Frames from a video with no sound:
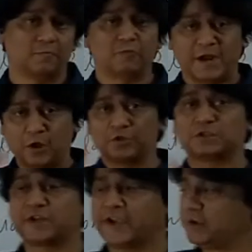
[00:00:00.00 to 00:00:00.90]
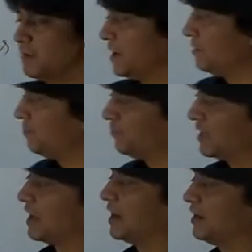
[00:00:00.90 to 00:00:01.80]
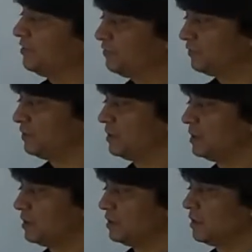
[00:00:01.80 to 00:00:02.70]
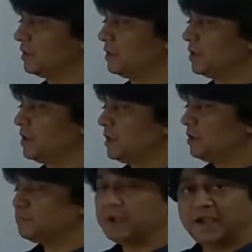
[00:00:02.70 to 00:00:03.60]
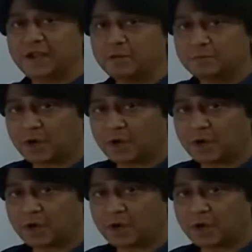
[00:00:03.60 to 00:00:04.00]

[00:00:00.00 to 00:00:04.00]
Write down the statement, if medium